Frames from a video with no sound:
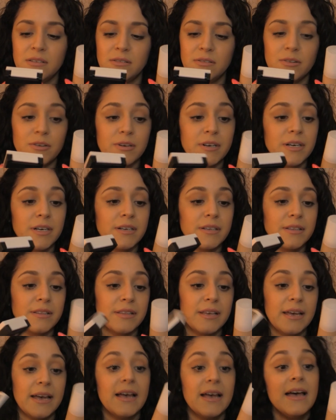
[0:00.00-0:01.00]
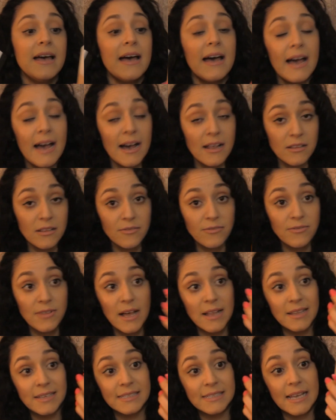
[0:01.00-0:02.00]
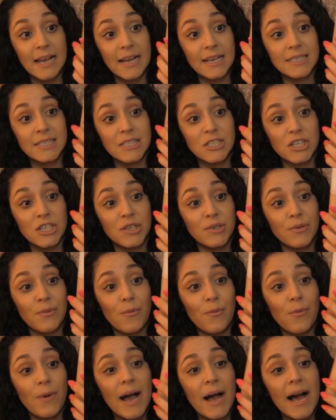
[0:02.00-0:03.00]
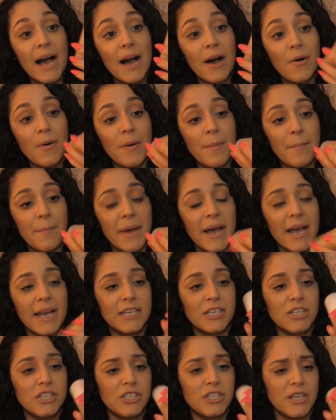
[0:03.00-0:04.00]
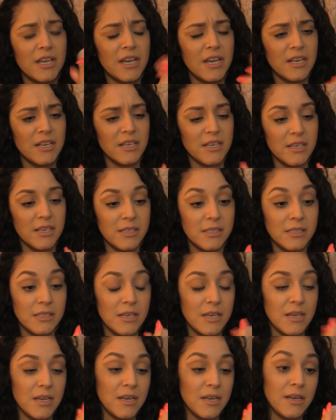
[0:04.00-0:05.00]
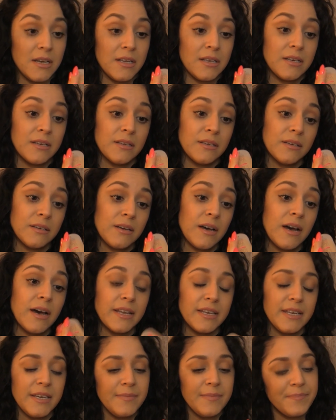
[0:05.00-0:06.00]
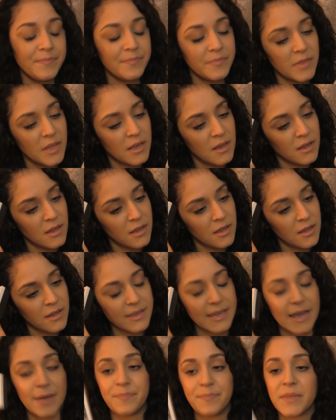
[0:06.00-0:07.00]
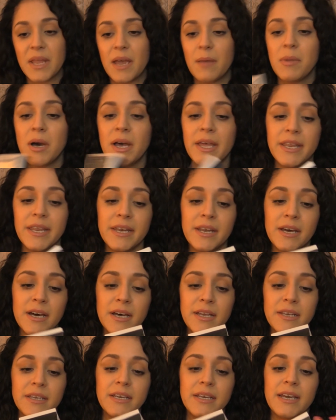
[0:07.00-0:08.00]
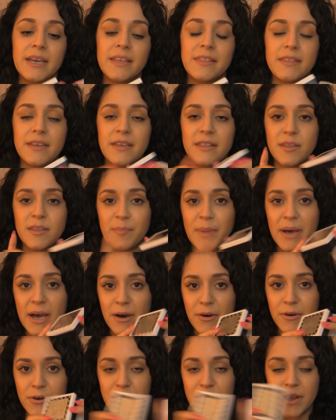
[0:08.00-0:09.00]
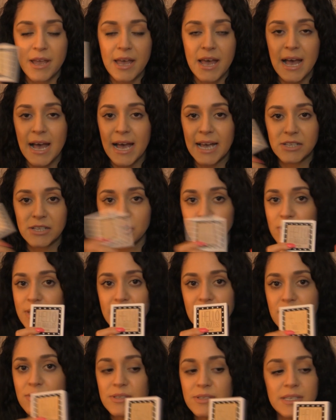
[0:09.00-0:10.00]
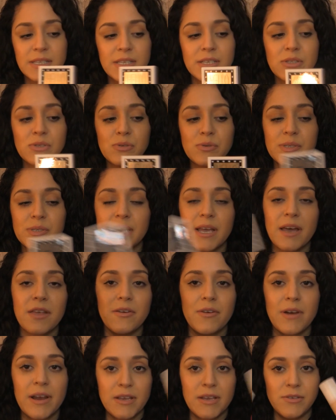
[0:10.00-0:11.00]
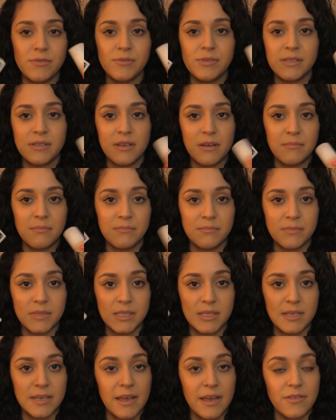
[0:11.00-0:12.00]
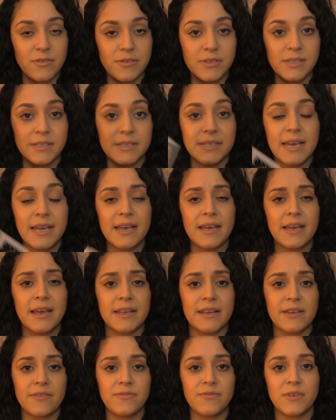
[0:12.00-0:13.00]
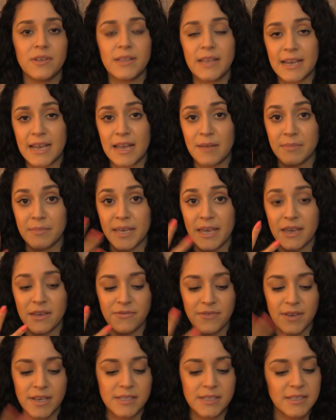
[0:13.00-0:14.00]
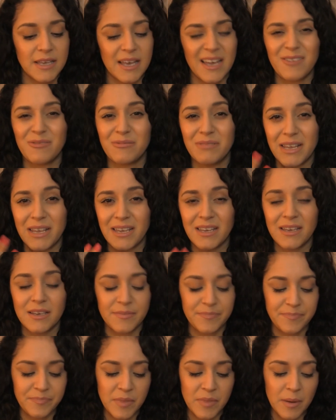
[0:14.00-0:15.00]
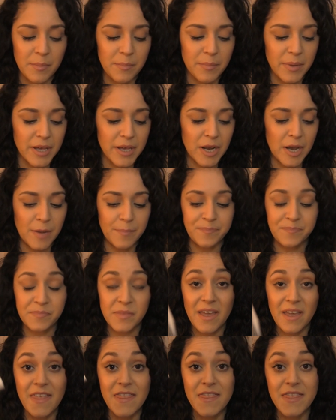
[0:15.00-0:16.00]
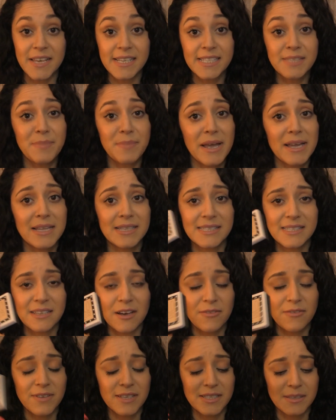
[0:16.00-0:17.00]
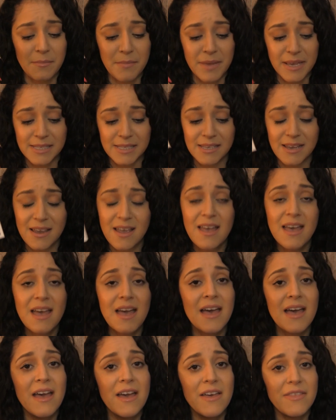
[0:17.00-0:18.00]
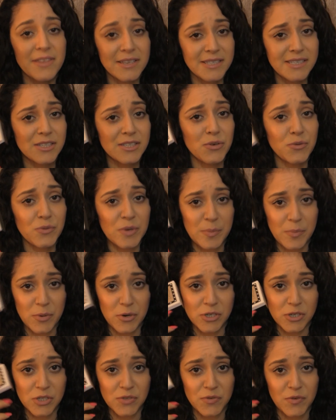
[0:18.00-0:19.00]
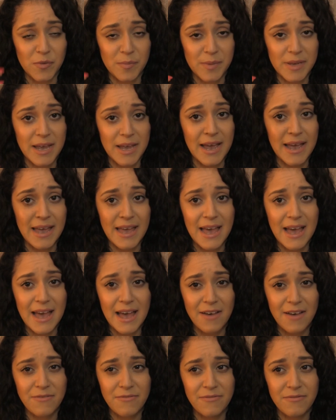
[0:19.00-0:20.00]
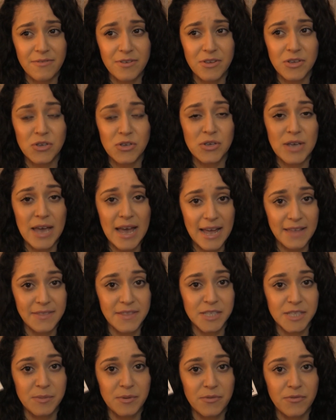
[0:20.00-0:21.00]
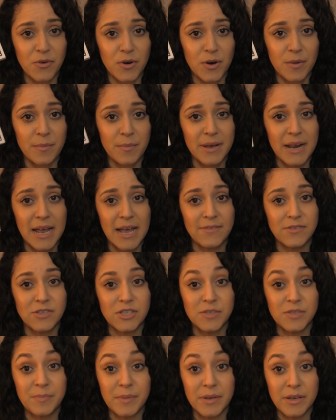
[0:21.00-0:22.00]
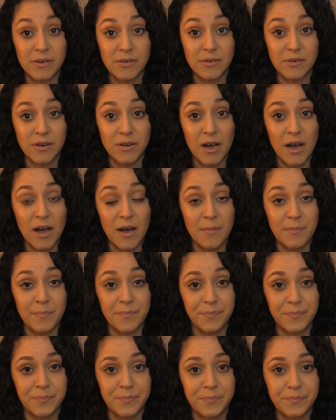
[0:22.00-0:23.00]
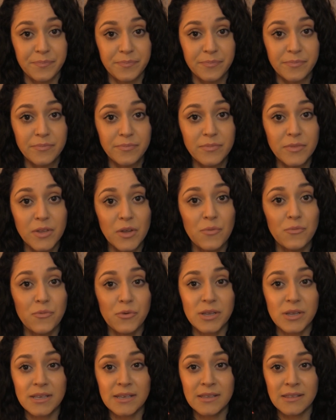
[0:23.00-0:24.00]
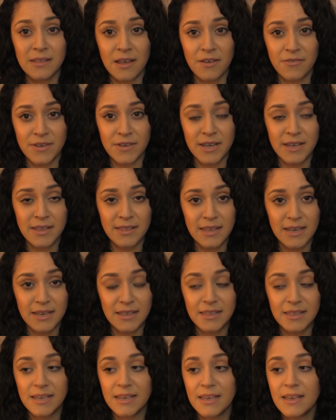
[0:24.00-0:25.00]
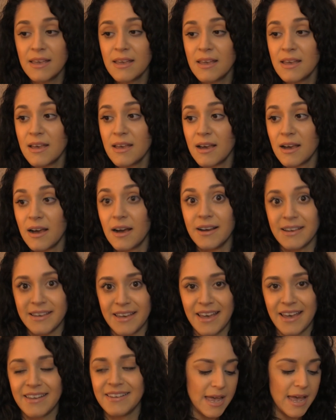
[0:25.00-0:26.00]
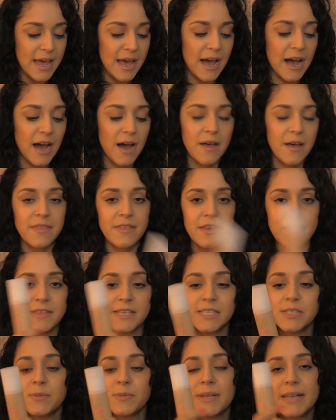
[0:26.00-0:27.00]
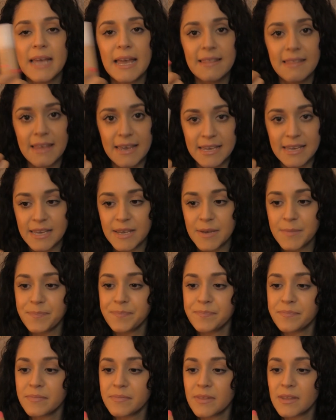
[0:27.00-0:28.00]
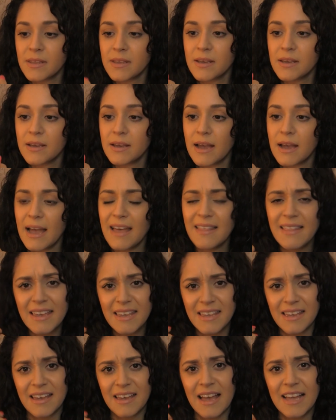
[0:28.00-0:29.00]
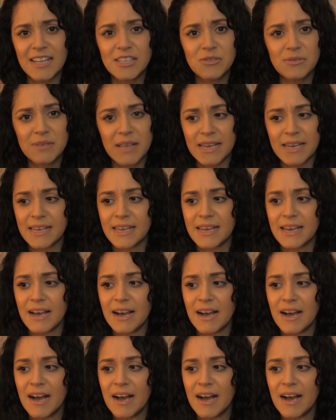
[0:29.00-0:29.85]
or the Hello Flawless Oxygen. Wow, my shade is in Honey. Yeah, I'm in Honey, and then the powder. I don't like using these two together. I use them together today, and I feel like I'm cake face. I don't like it. But this by itself is amazing. This is a repurchase for me. I have had this before, but I've just been really loving it lately again. And then this one, I like it. I like it. I do like it.